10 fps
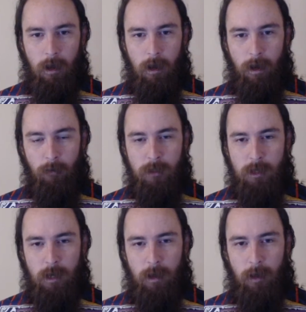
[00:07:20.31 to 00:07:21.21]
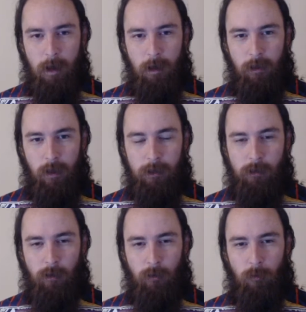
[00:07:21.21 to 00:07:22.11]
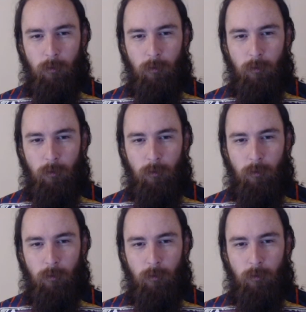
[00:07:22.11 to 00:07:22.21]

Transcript: I would say I like to